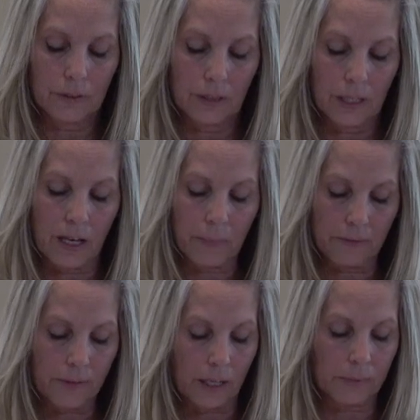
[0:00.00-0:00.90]
have my
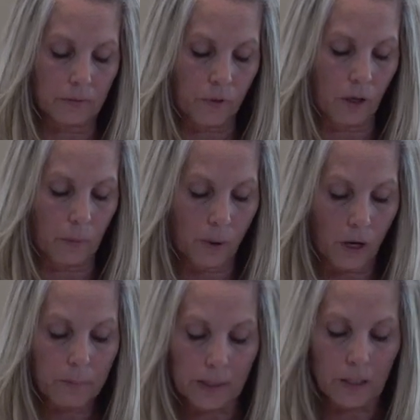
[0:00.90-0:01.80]
family fall
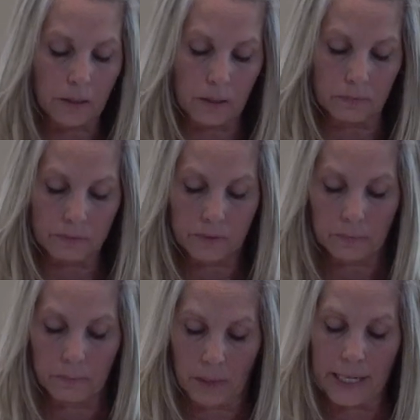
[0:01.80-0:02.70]
apart because of
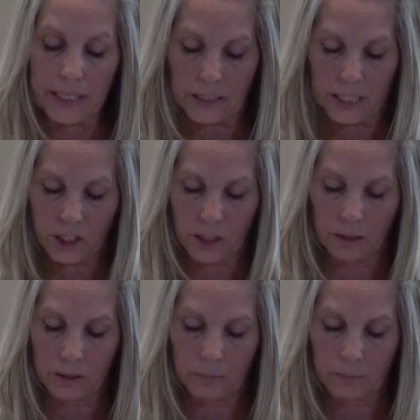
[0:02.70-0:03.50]
my addiction,